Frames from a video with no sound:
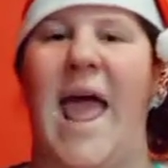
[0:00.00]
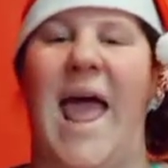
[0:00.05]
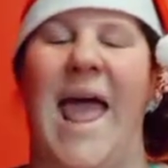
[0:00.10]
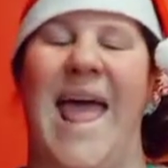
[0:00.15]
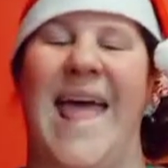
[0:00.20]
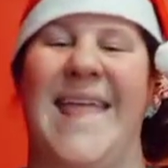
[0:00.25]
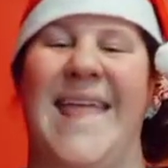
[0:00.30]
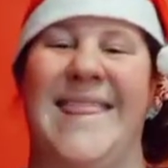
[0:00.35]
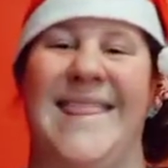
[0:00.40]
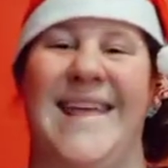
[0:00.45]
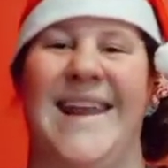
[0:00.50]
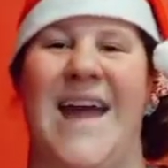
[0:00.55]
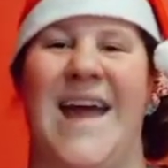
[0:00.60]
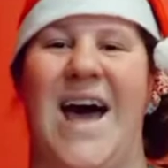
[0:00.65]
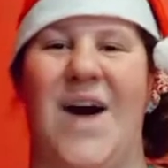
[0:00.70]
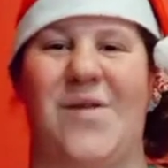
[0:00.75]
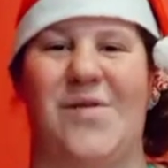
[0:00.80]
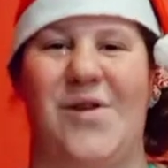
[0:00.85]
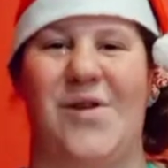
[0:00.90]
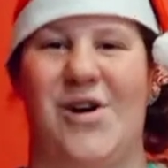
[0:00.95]
and then
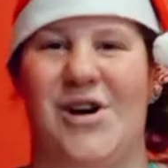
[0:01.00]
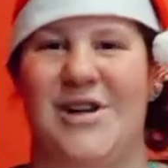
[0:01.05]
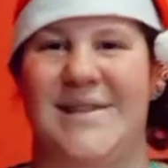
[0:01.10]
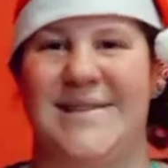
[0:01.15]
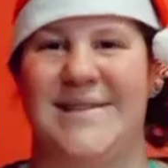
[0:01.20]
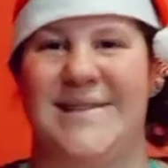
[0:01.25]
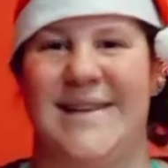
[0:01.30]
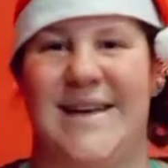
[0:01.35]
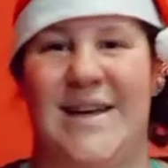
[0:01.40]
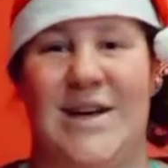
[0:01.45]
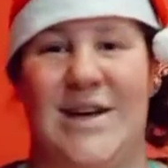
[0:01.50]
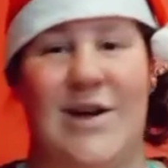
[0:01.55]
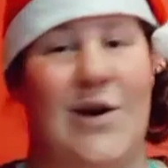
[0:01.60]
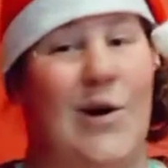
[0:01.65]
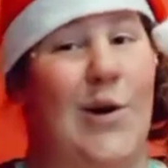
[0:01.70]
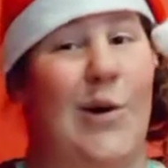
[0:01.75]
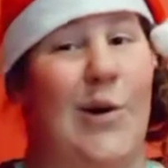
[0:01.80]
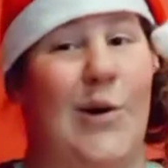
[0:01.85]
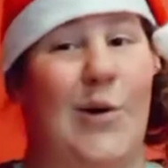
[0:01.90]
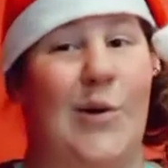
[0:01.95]
I will answer
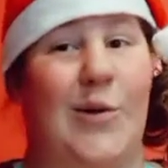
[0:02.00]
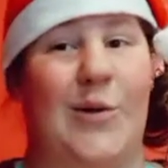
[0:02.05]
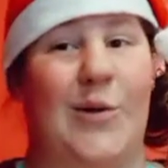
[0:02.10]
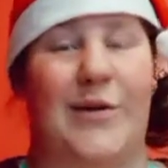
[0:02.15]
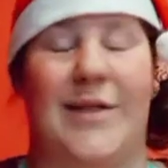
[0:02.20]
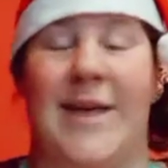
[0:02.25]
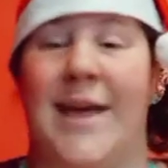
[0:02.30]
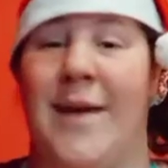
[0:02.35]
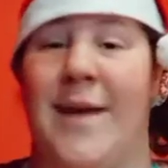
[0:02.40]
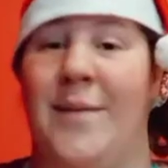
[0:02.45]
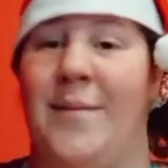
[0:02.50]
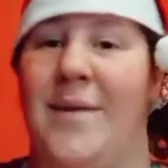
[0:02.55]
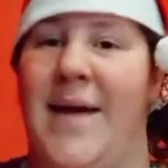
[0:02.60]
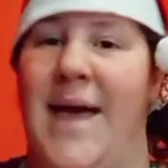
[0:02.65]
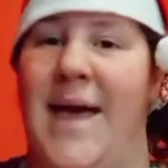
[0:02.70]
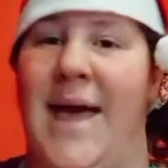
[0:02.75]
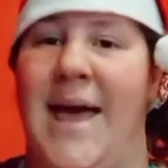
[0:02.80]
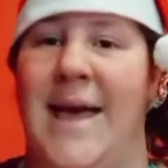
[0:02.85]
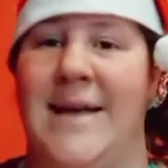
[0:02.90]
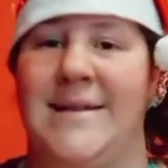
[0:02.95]
all them
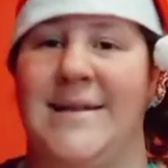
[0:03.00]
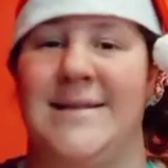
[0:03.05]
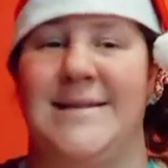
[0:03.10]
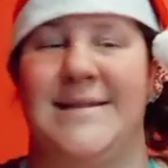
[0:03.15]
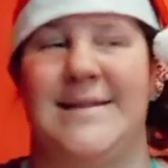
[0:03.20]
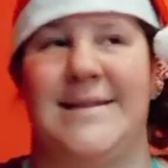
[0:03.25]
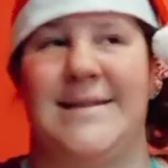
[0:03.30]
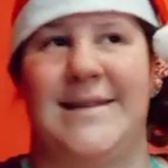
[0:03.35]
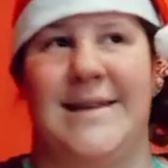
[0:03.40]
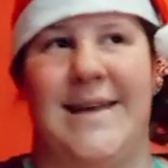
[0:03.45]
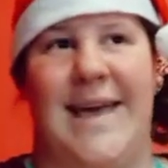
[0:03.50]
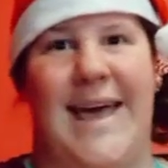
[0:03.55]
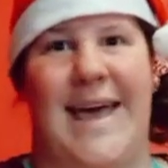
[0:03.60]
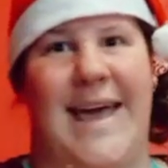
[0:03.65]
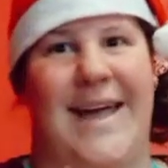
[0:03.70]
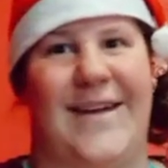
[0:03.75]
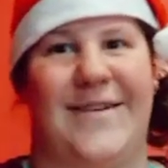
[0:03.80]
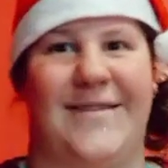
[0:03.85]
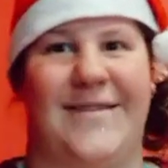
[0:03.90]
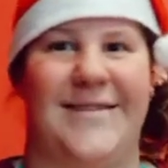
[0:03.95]
as
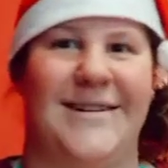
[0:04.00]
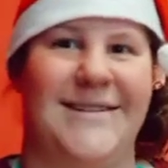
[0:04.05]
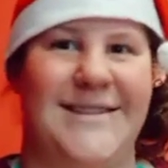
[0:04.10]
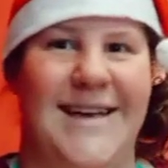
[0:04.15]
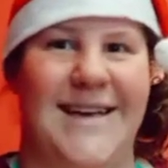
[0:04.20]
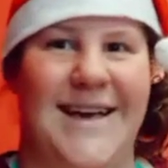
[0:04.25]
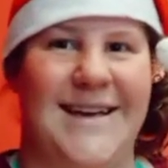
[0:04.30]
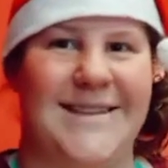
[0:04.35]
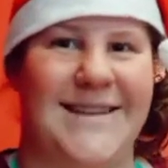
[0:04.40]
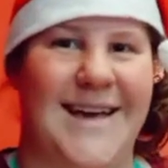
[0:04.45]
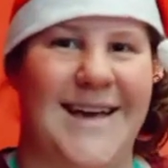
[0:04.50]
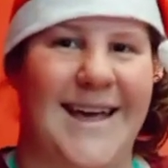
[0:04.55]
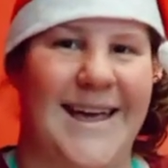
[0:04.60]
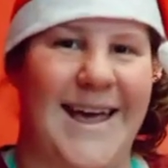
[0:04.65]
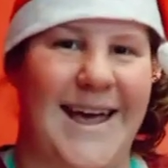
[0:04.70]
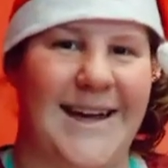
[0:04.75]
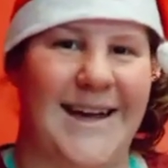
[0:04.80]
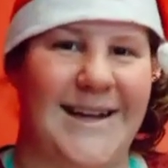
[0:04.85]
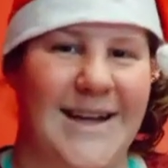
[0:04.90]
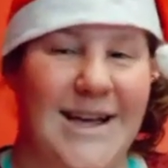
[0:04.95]
accurate as I
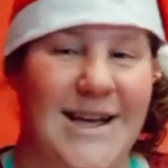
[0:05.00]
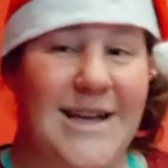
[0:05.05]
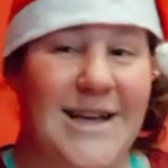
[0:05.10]
get.